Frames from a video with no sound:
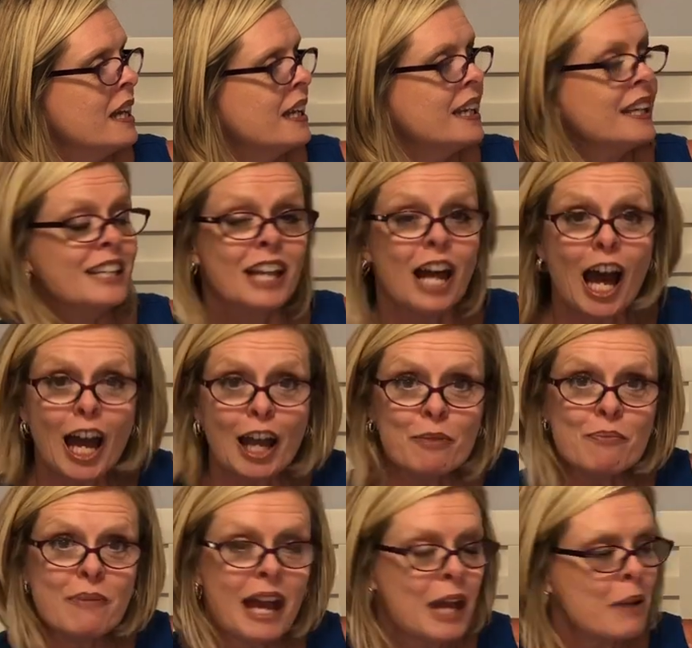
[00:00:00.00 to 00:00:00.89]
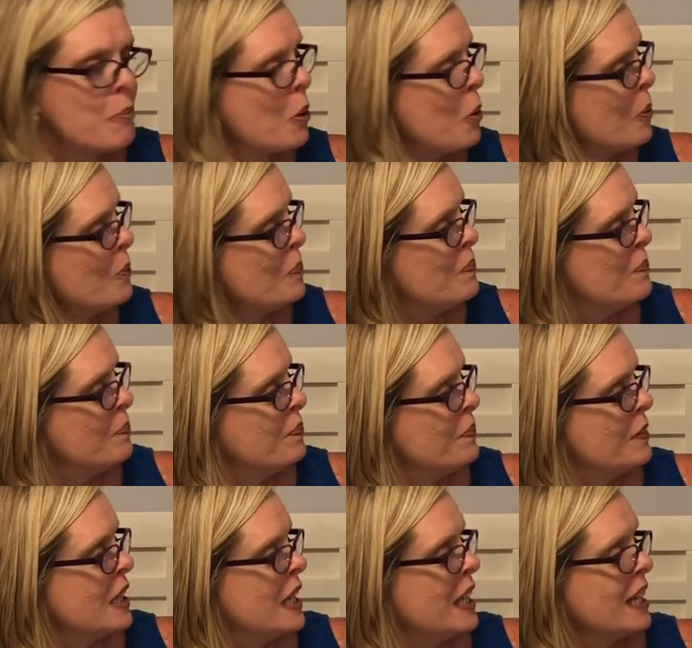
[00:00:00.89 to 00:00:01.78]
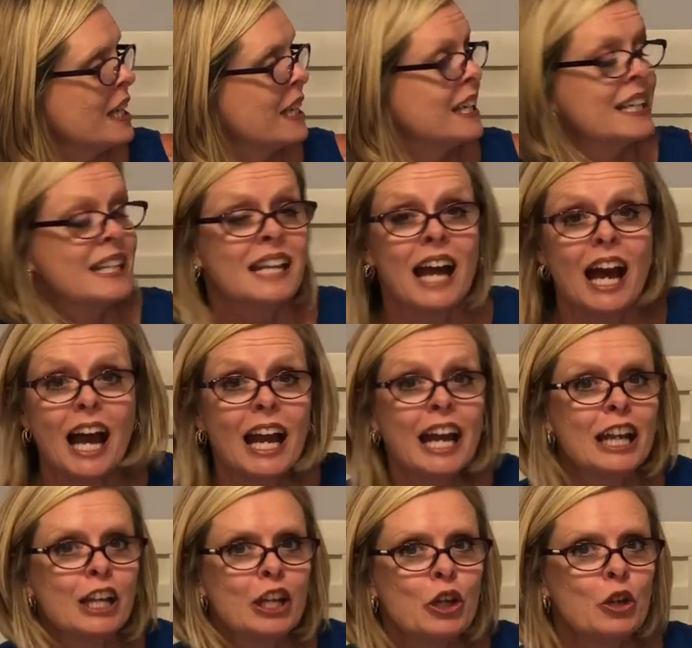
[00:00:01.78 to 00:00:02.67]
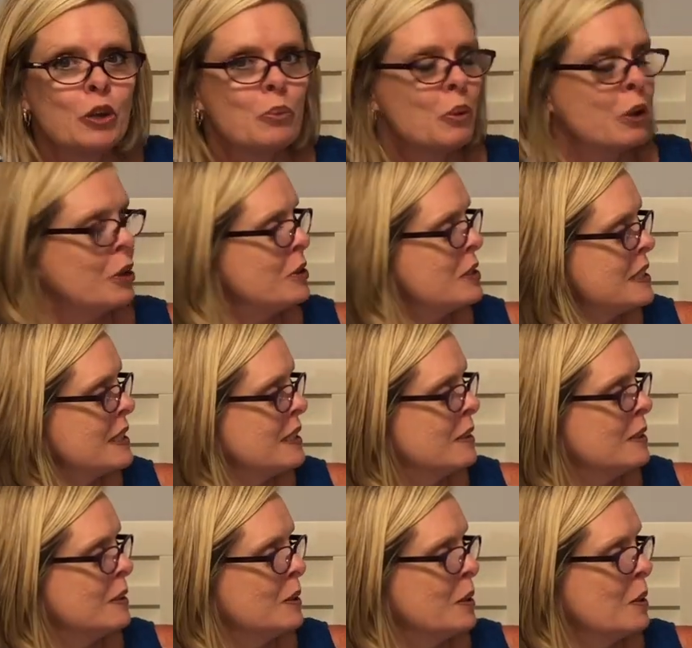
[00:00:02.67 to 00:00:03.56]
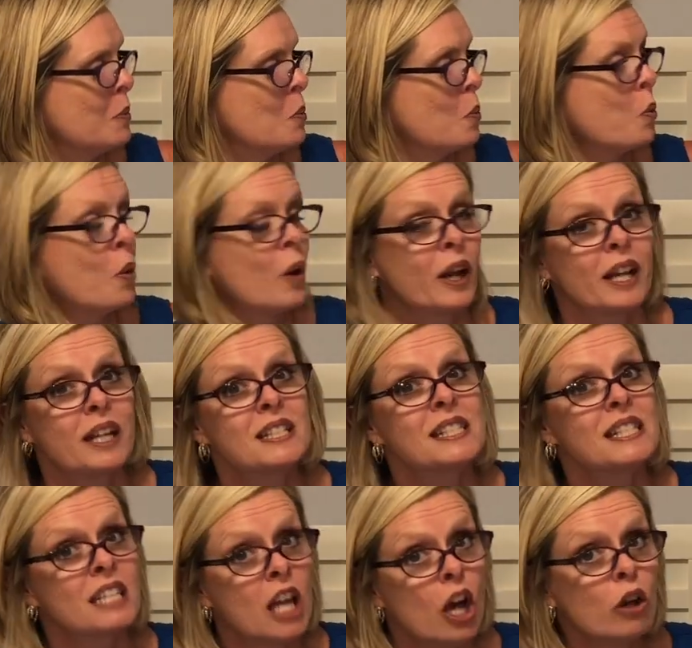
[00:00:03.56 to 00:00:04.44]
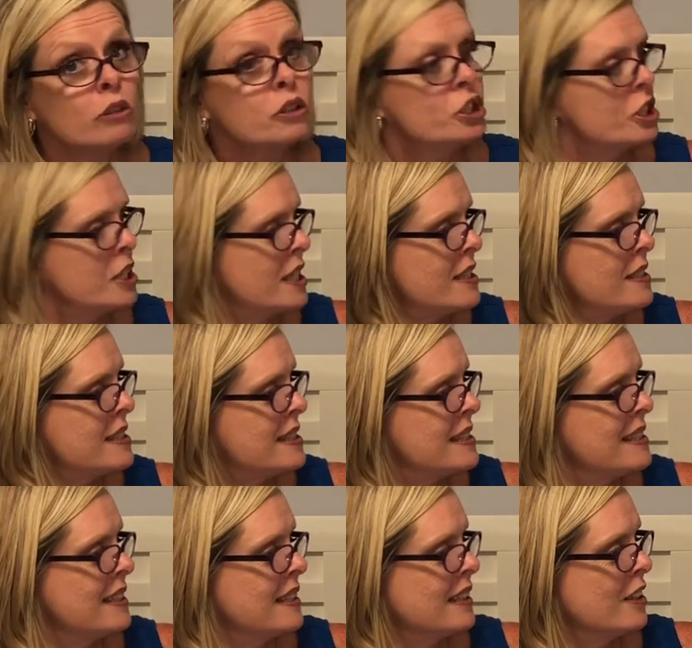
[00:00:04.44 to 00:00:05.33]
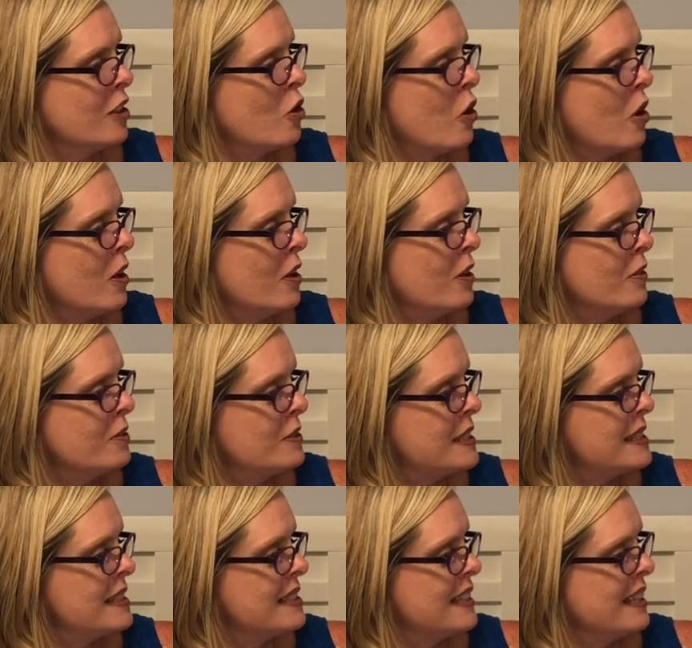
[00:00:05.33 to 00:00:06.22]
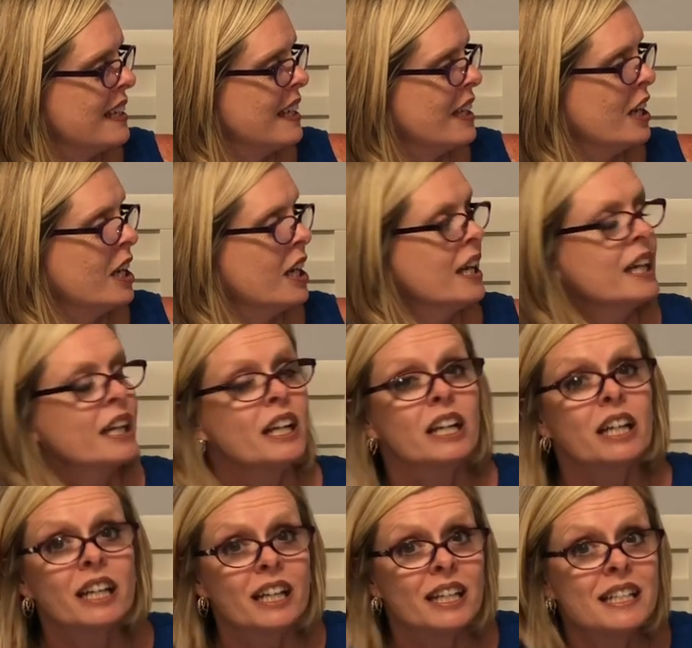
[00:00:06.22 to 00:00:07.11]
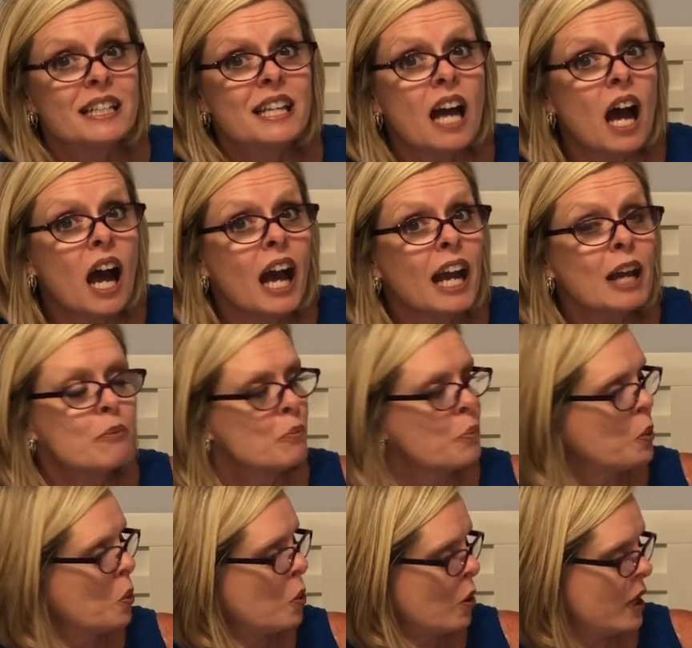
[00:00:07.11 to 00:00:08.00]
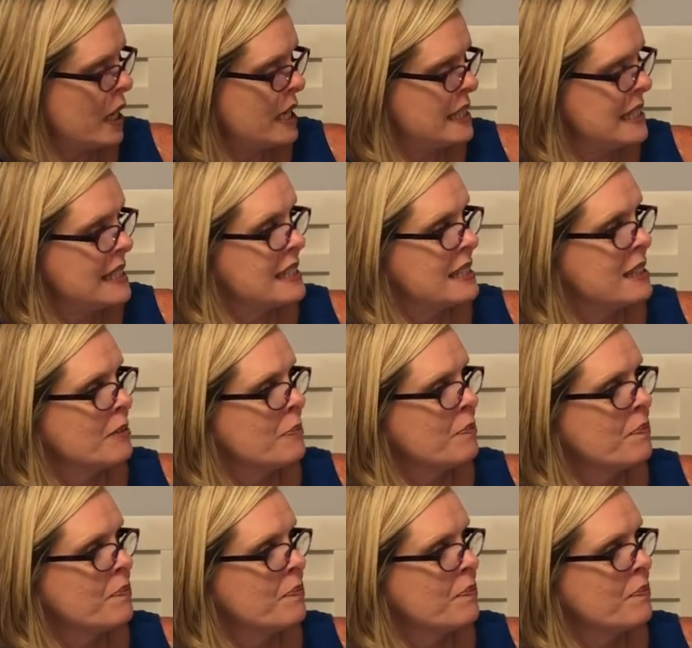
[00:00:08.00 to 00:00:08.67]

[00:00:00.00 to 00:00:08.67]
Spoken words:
Good night, Mabel. Good night, Hubert. Buenas noches, Carlos. Good night, Boris.